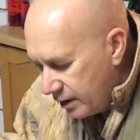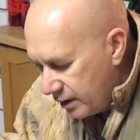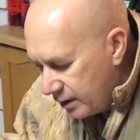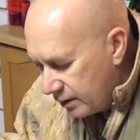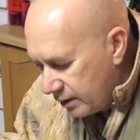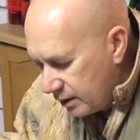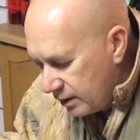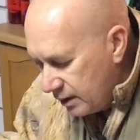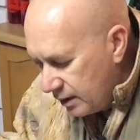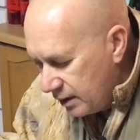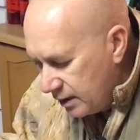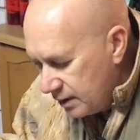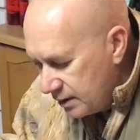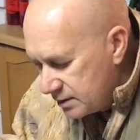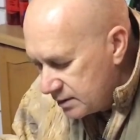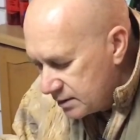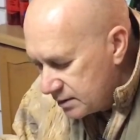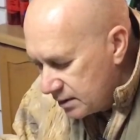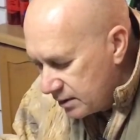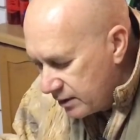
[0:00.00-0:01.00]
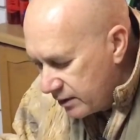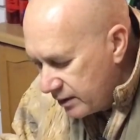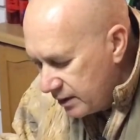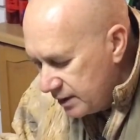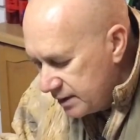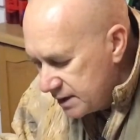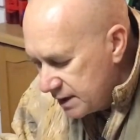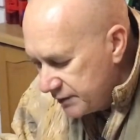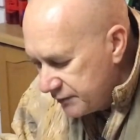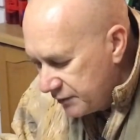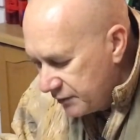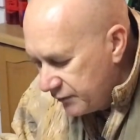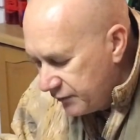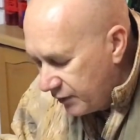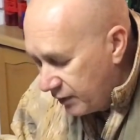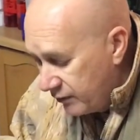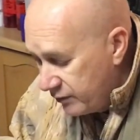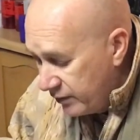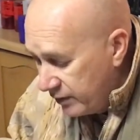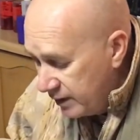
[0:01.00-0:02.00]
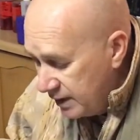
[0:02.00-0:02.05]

and there's a 375.